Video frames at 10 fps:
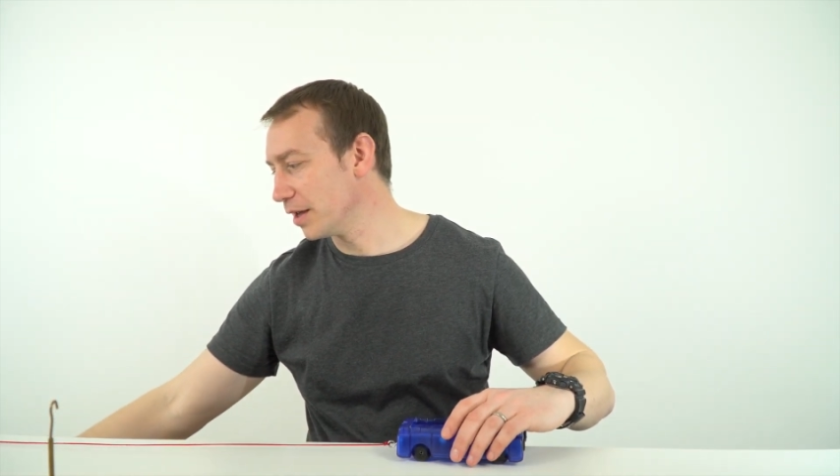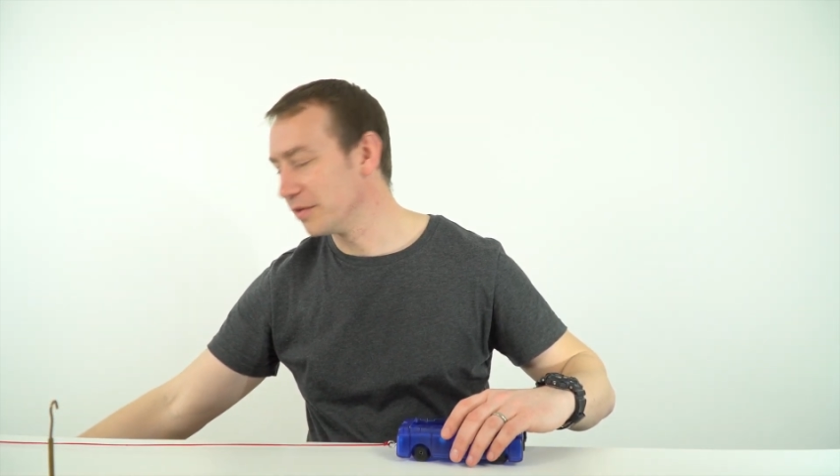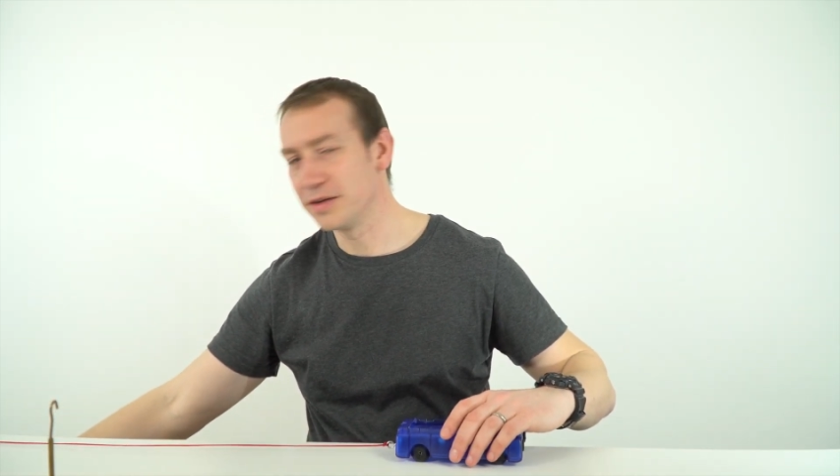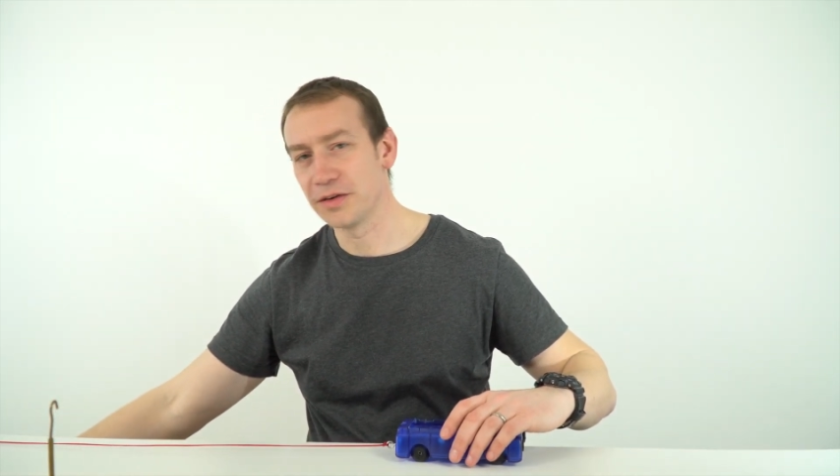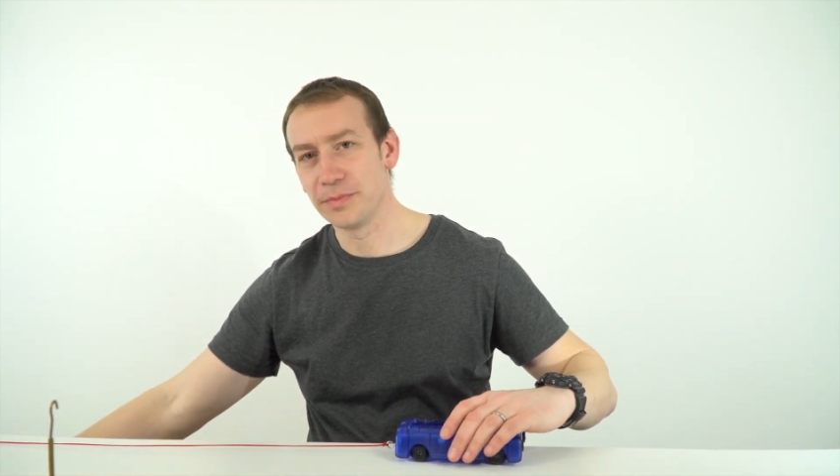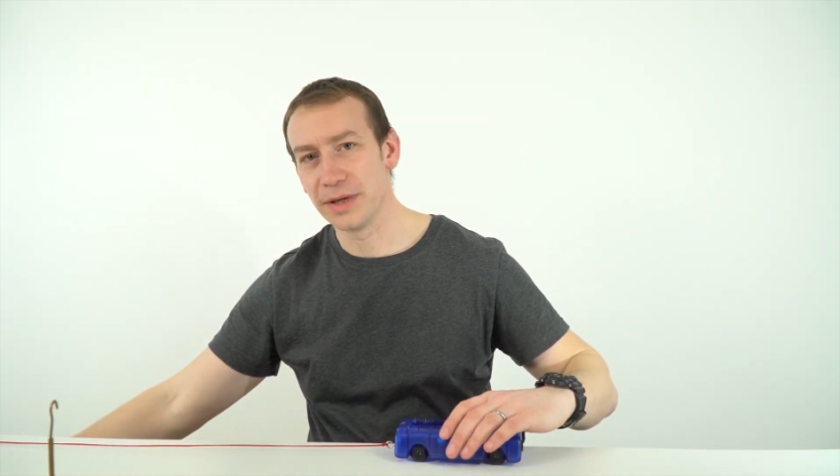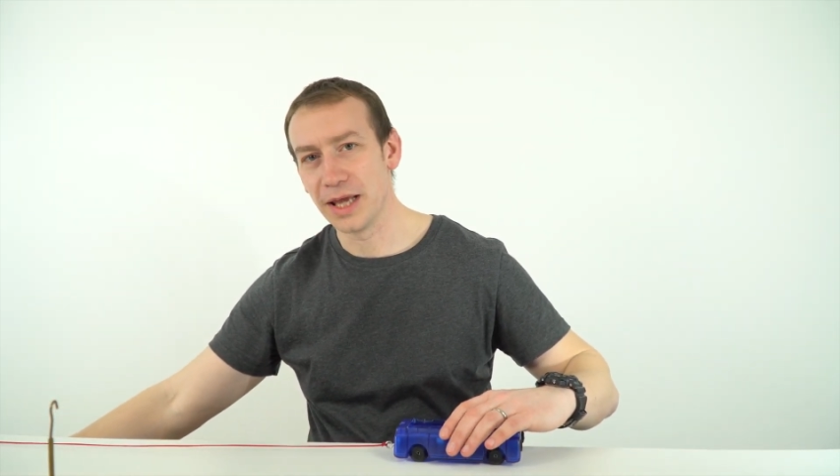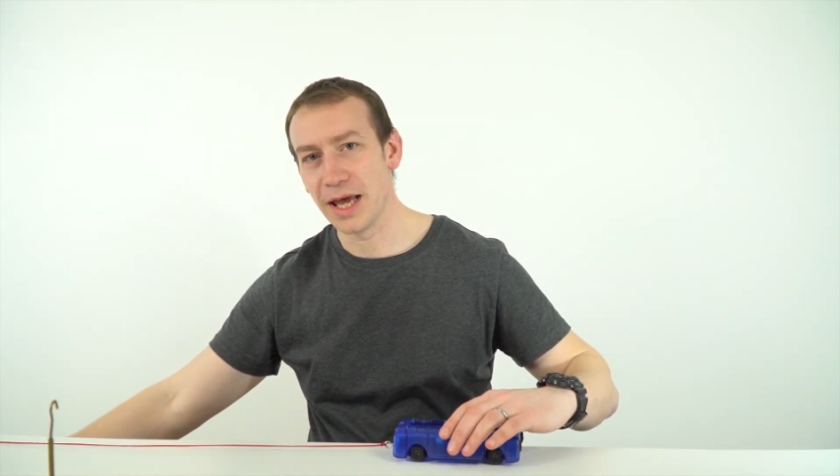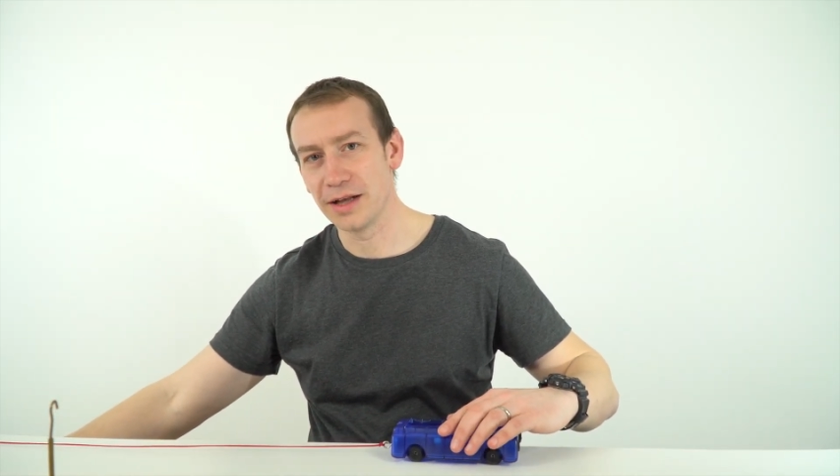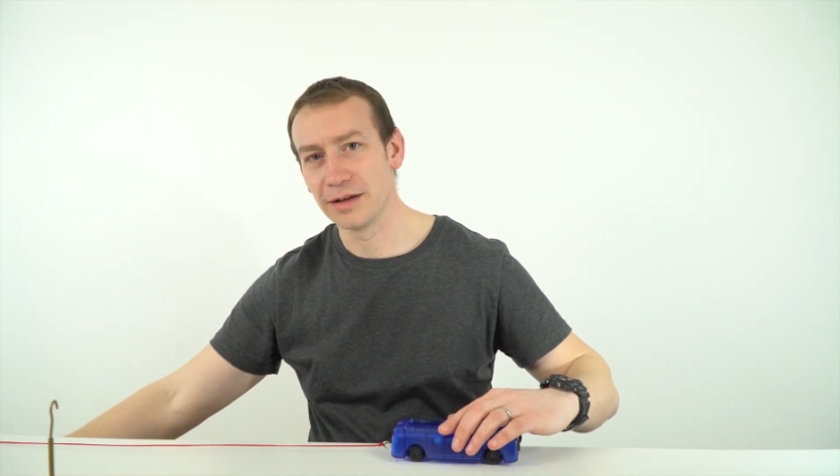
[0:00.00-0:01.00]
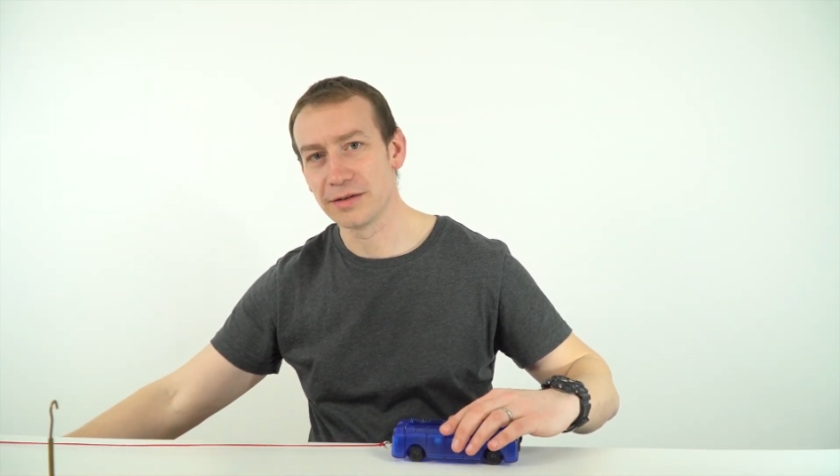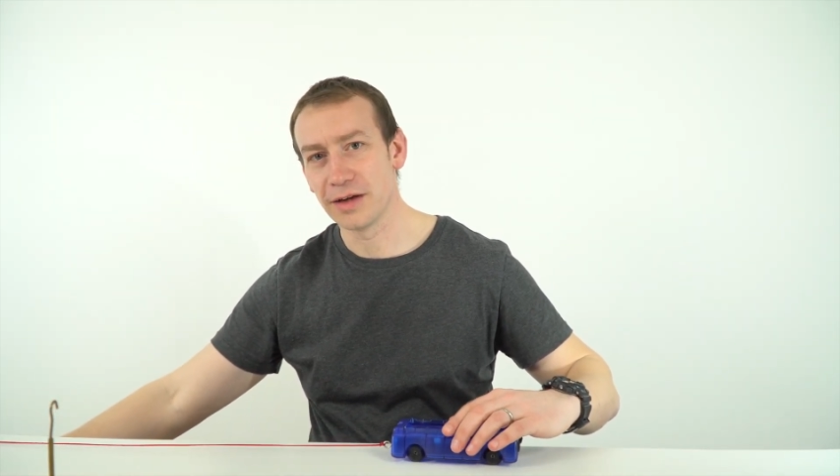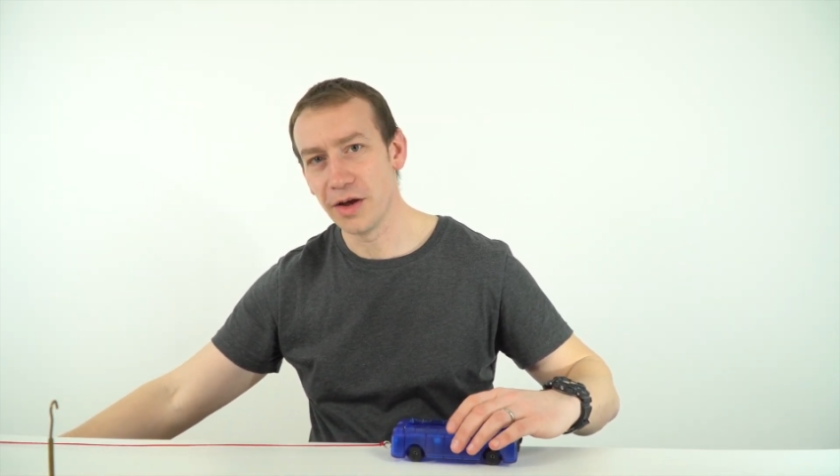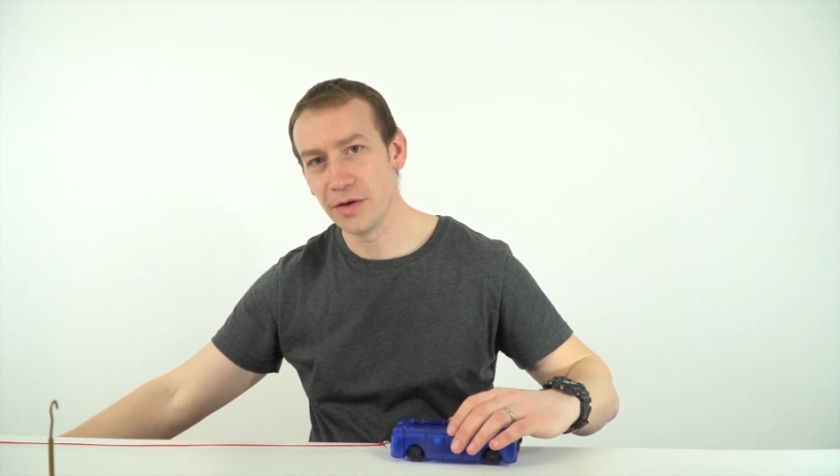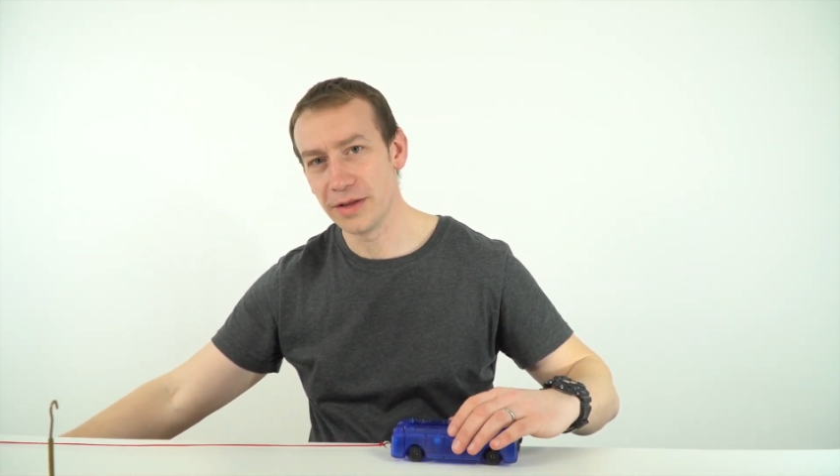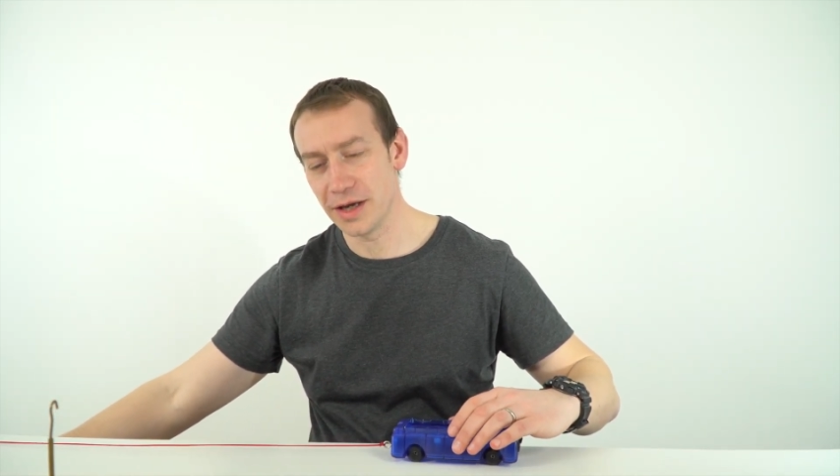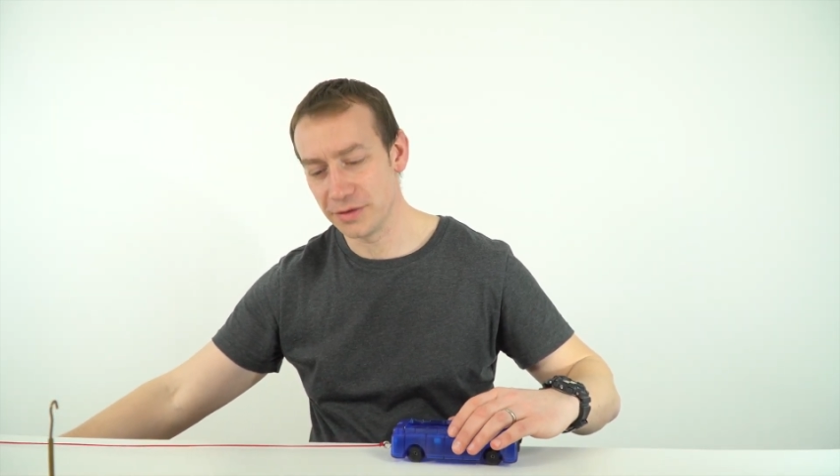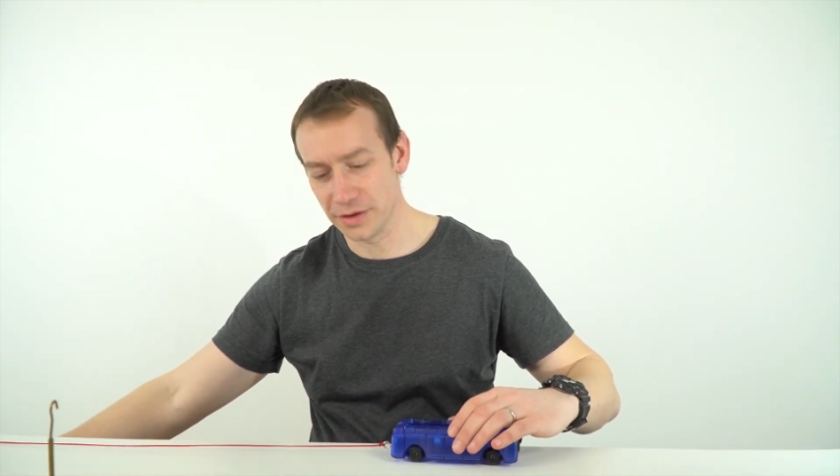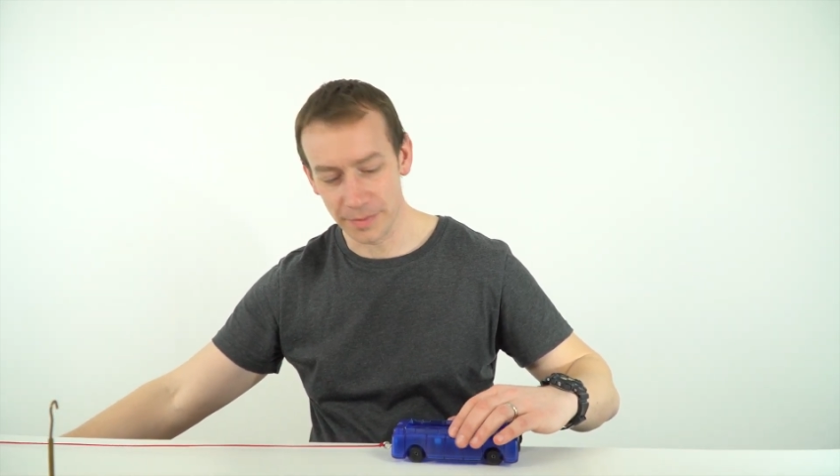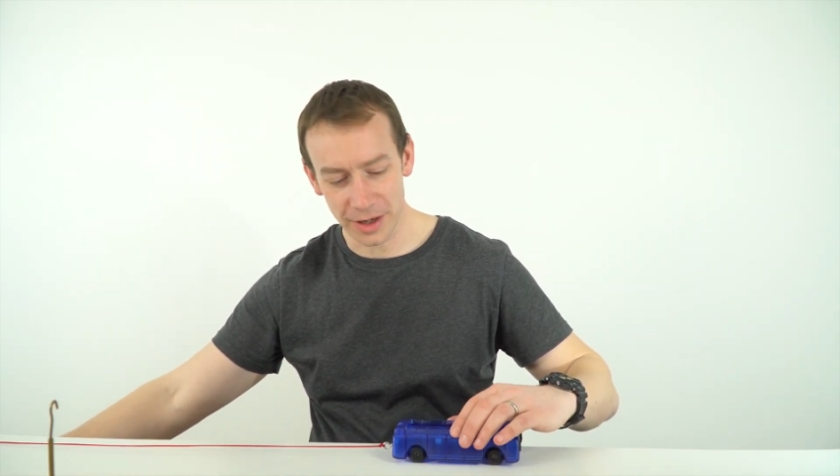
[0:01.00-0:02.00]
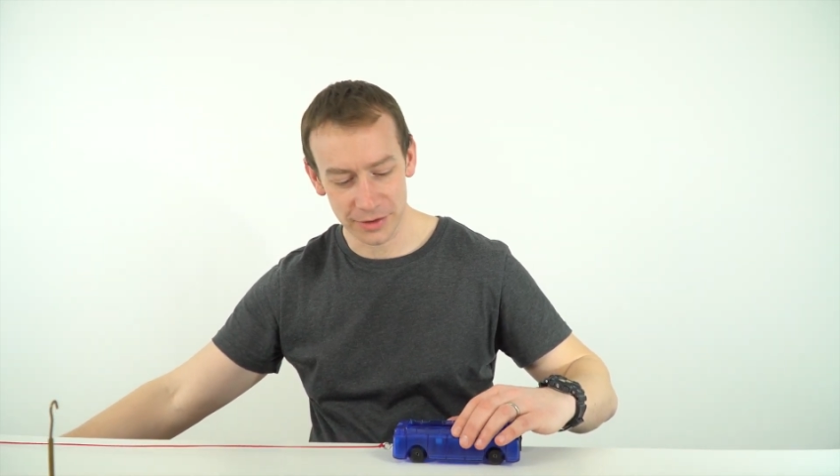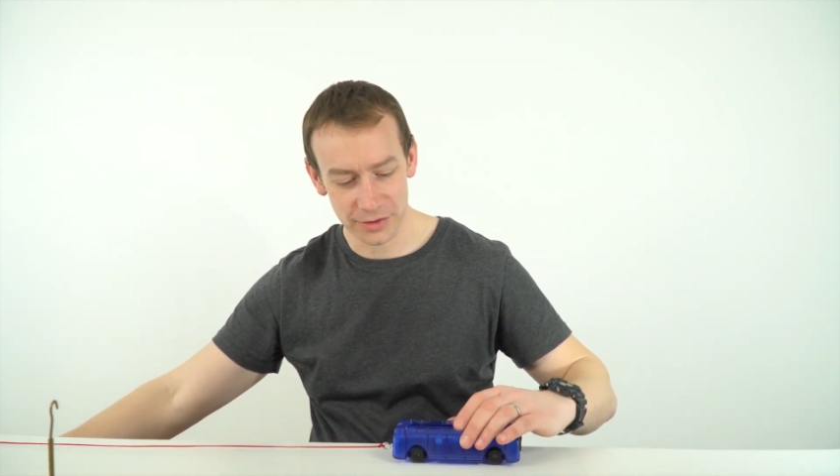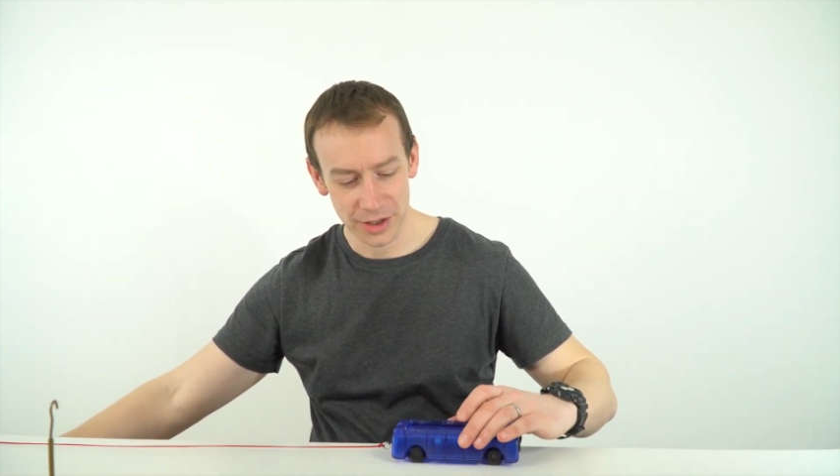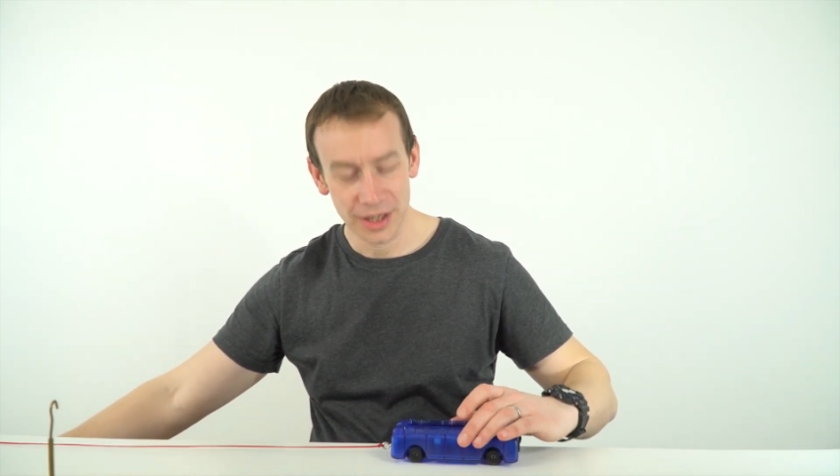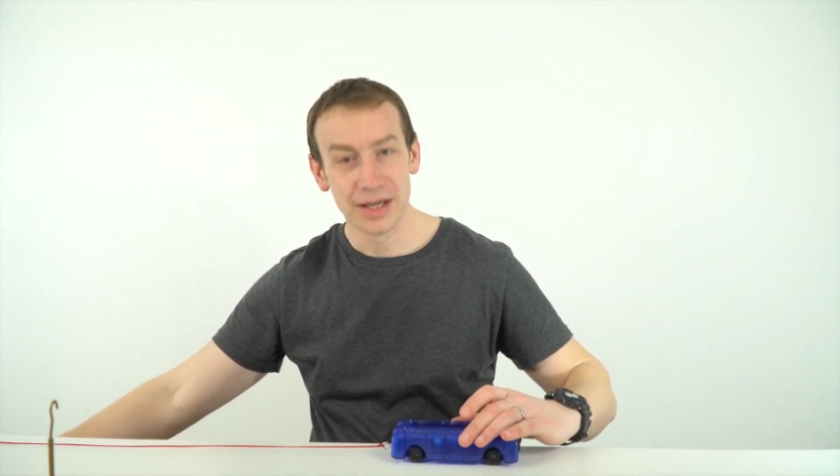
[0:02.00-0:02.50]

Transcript: is just being held over the edge of the bench